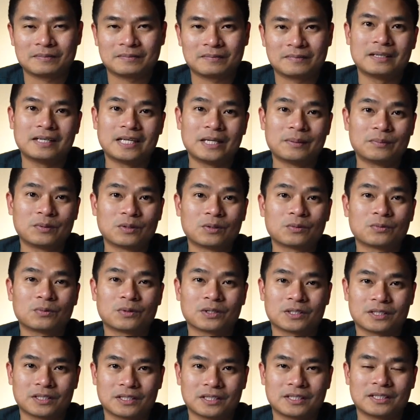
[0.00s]
labor
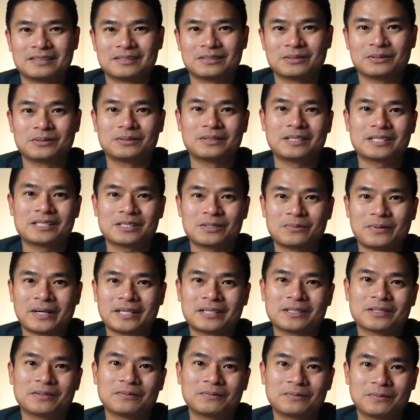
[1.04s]
worker. So that's
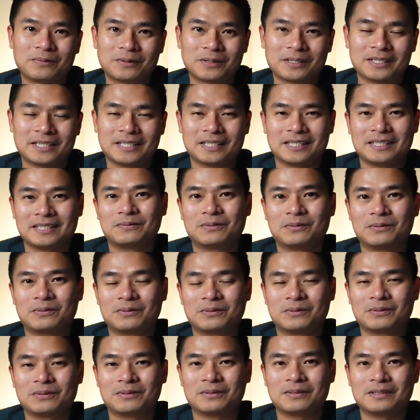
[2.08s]
quite comforting
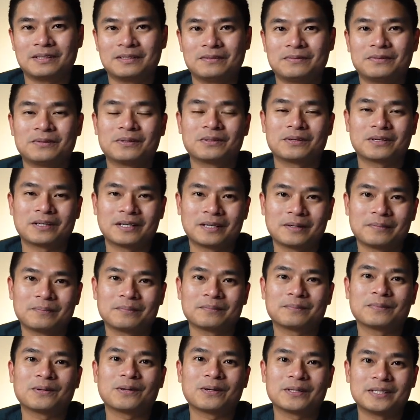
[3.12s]
for if you're an
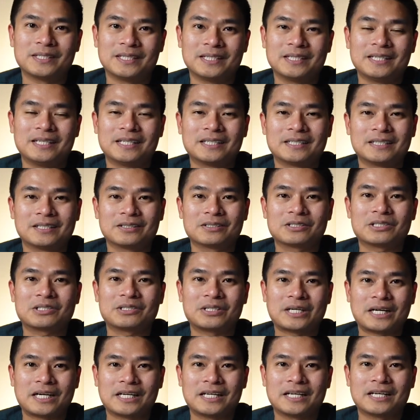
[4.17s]
employee here in
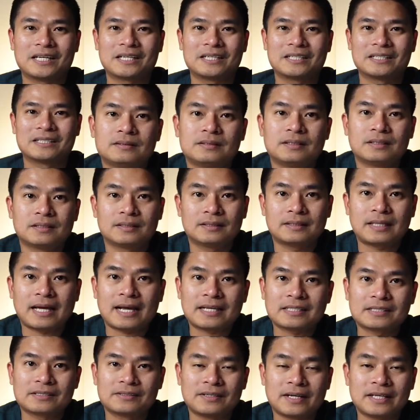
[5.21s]
Australia. The
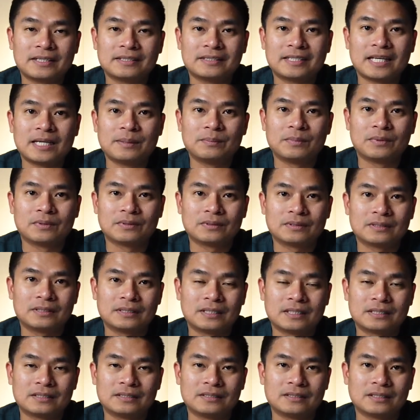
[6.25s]
tax rate table
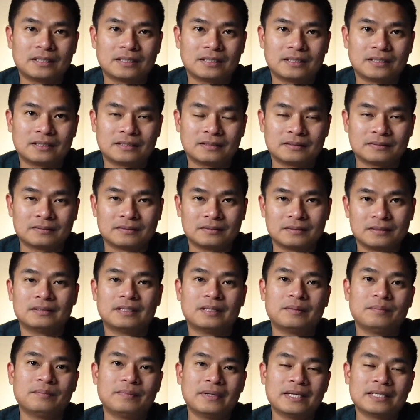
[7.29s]
that
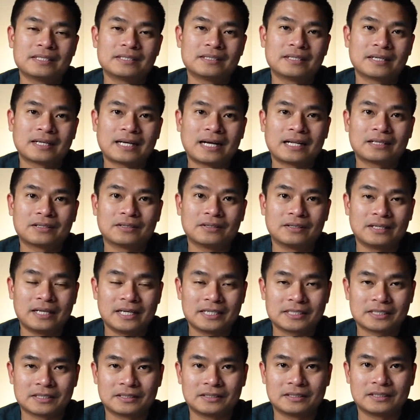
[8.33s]
they base the
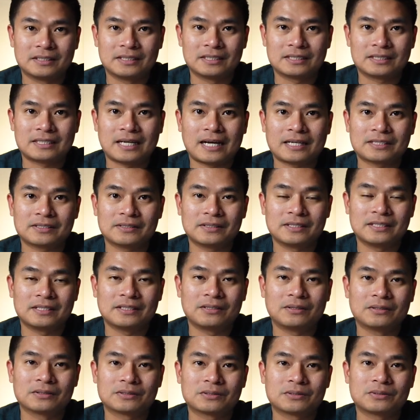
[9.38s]
calculation is actually
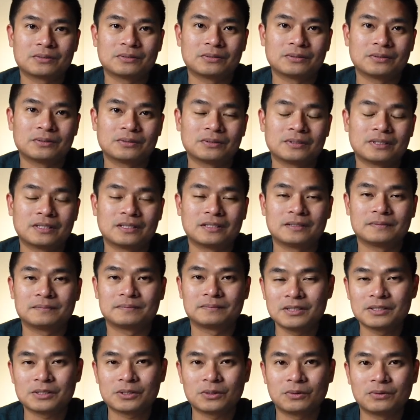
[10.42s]
also
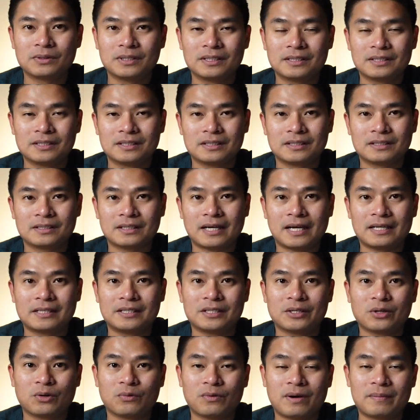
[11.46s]
shown in the
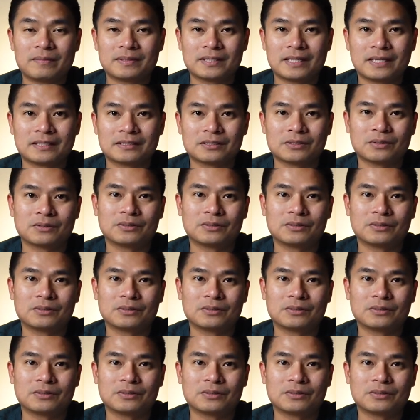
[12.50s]
ATO website, so